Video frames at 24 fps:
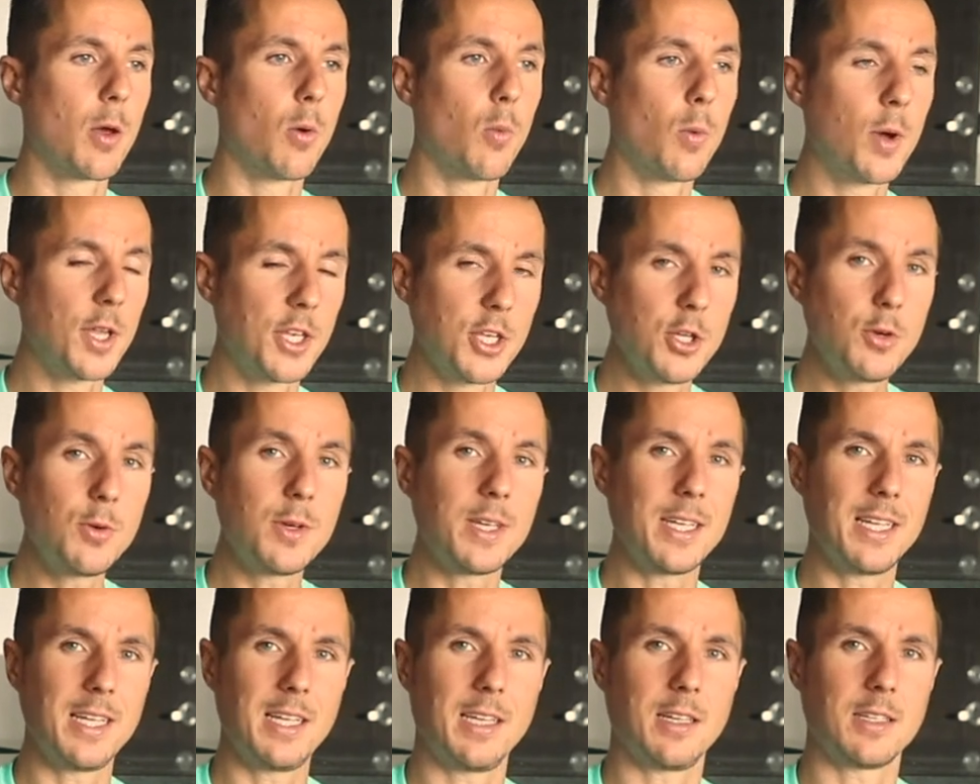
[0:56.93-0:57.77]
when
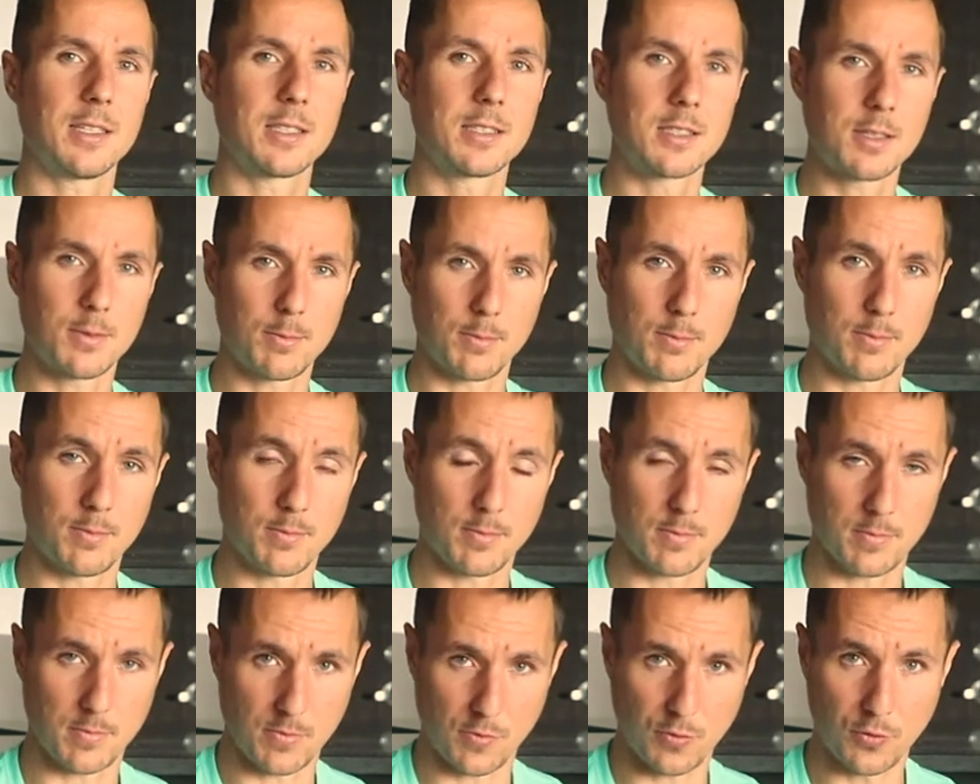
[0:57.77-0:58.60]
you eat some
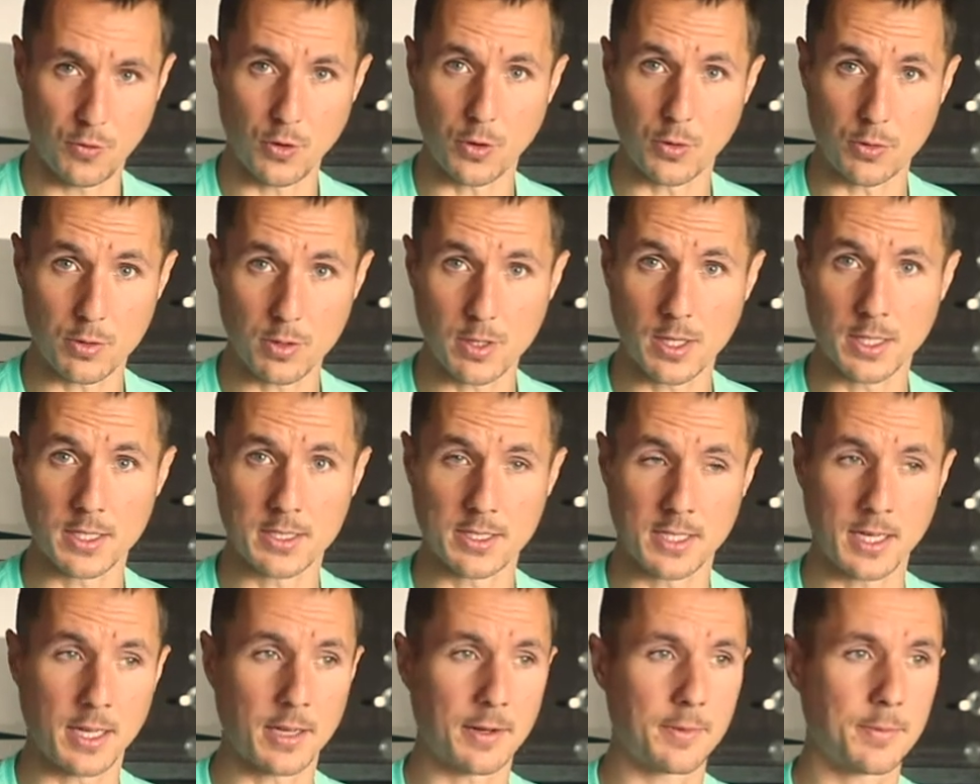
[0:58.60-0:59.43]
fruit,
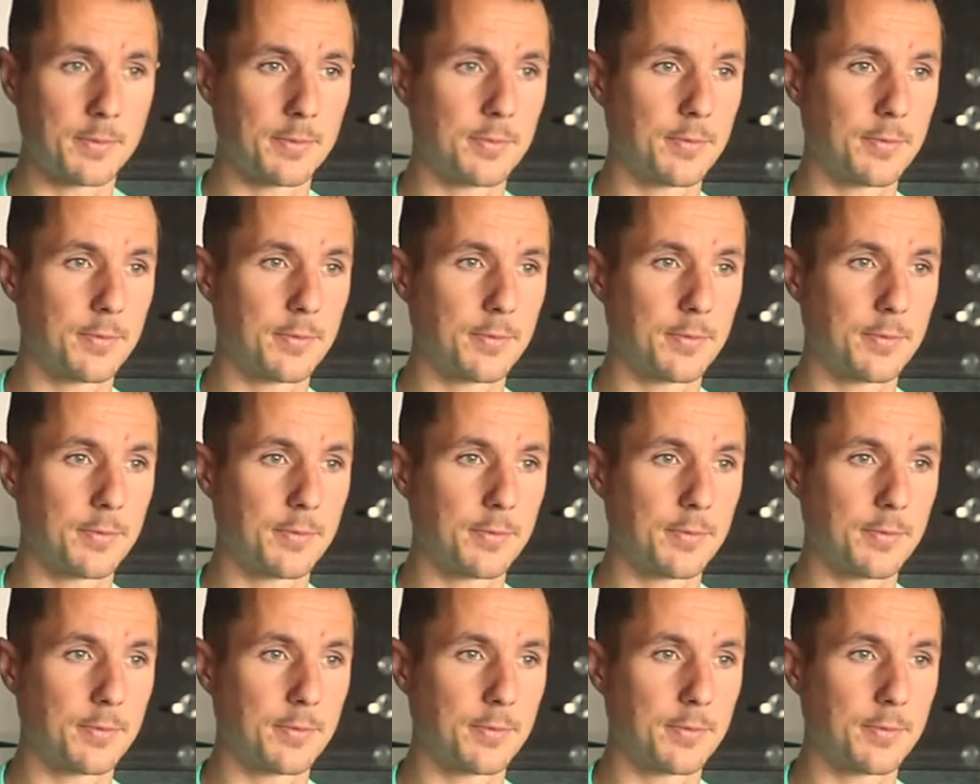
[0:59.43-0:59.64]
let's say,